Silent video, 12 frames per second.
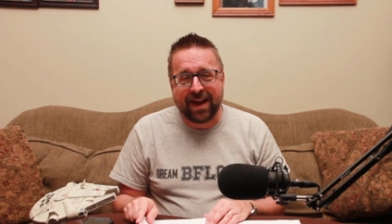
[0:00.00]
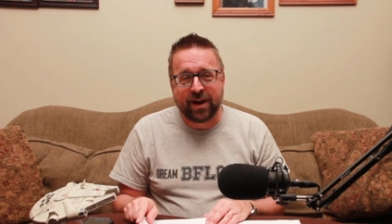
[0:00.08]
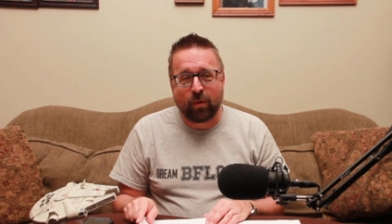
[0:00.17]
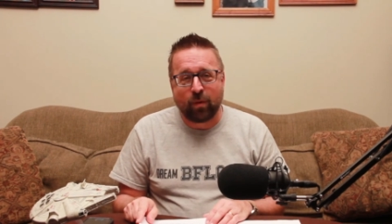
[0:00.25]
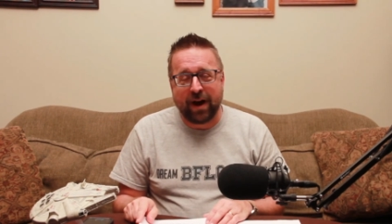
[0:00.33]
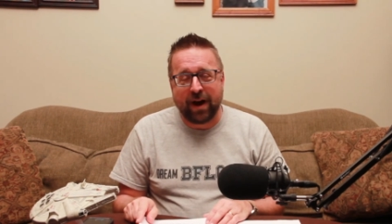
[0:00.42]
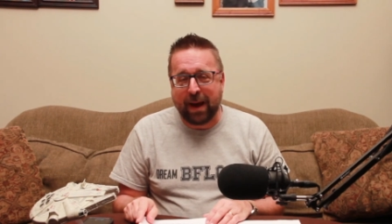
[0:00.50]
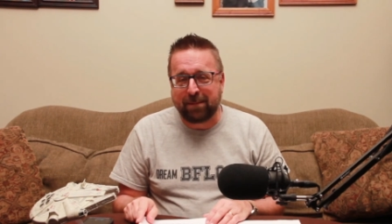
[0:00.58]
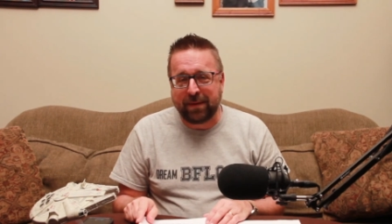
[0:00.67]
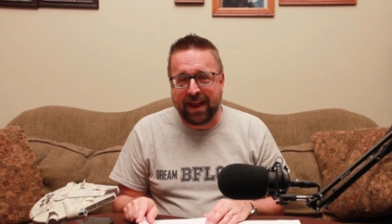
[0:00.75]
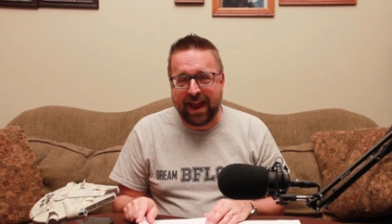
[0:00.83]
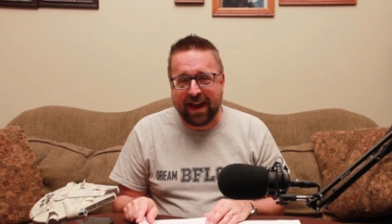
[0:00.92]
and uh,
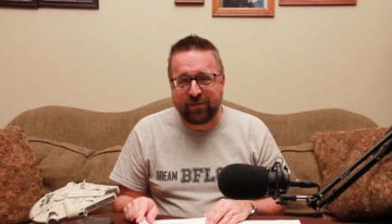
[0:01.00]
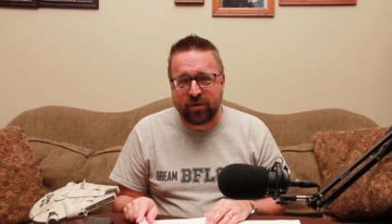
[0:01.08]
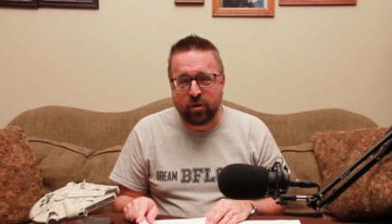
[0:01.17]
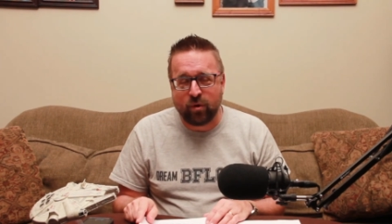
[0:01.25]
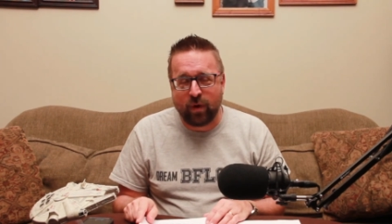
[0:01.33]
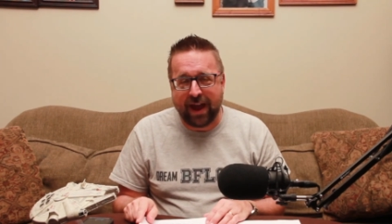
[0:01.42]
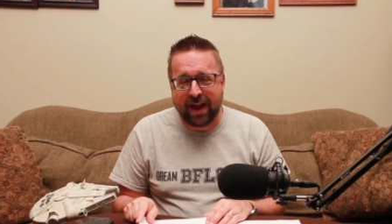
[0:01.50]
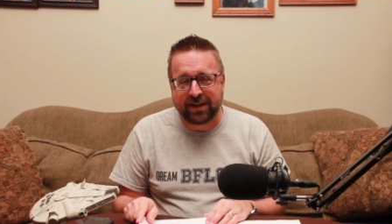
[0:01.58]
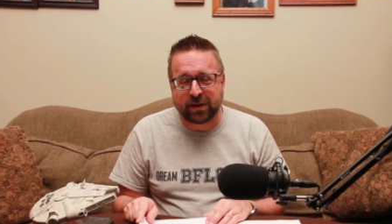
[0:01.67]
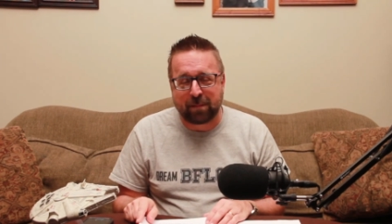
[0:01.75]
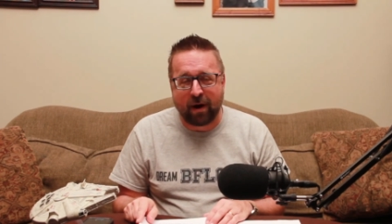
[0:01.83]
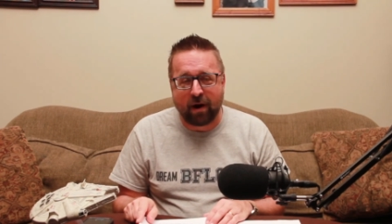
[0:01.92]
we're happy to have
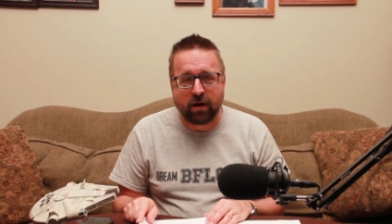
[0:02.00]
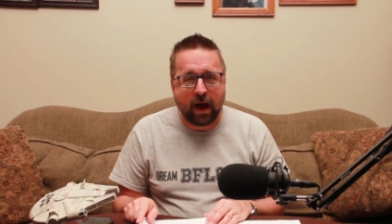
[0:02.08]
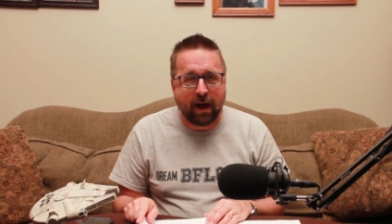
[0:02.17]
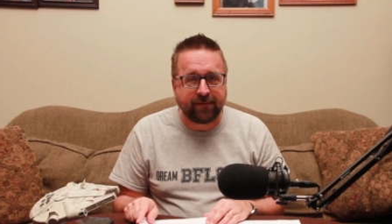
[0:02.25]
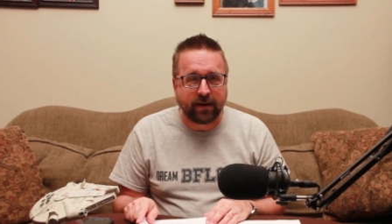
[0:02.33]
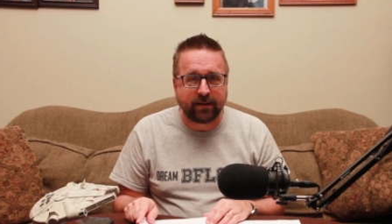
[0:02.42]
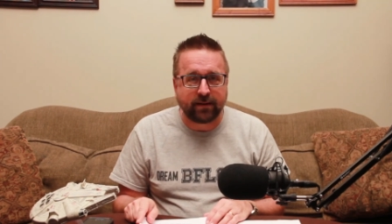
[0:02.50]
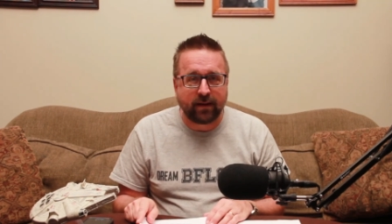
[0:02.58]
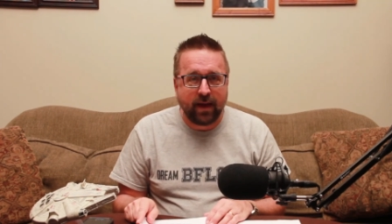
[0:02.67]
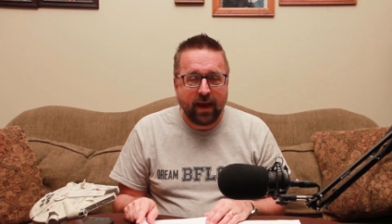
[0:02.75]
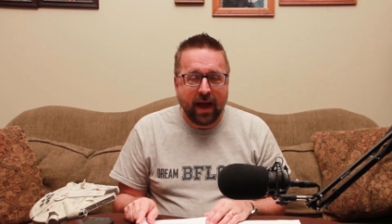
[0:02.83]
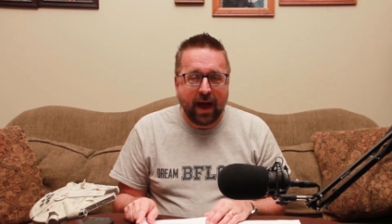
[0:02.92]
you as a part of
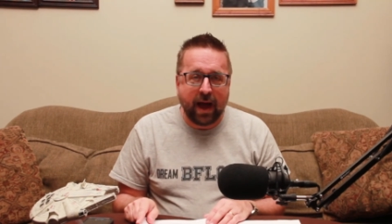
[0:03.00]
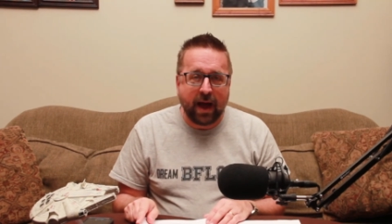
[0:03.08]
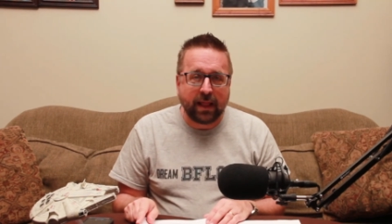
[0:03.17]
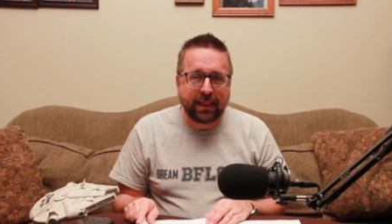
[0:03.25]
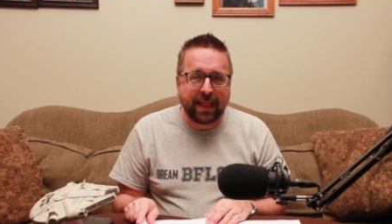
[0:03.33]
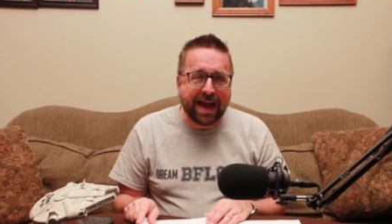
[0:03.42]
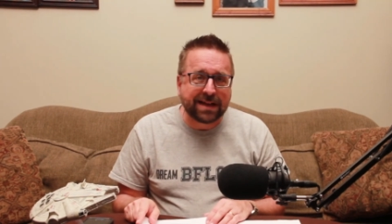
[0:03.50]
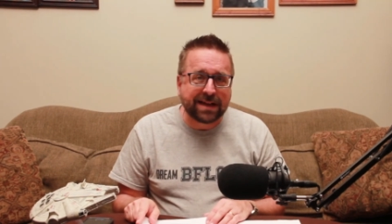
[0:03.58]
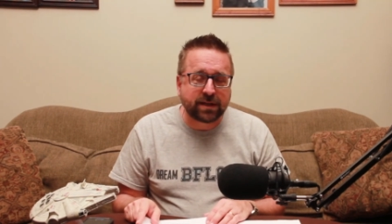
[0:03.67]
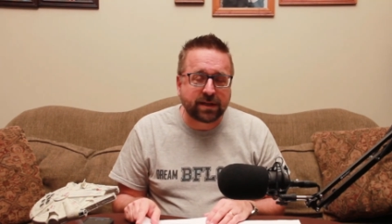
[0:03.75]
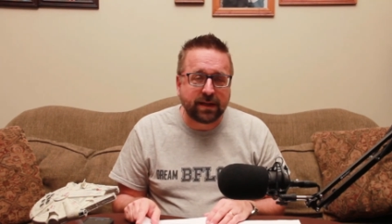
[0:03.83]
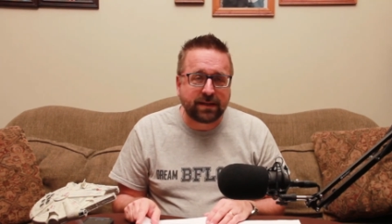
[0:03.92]
it. Uh,
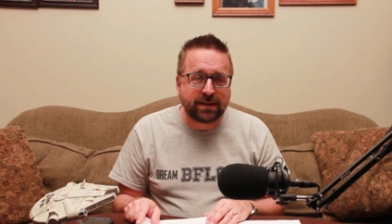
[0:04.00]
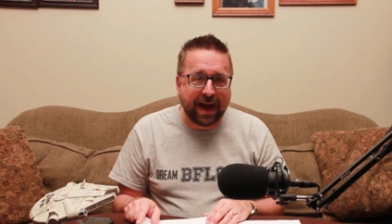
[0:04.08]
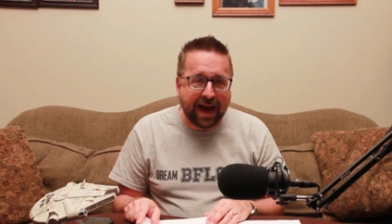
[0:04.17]
last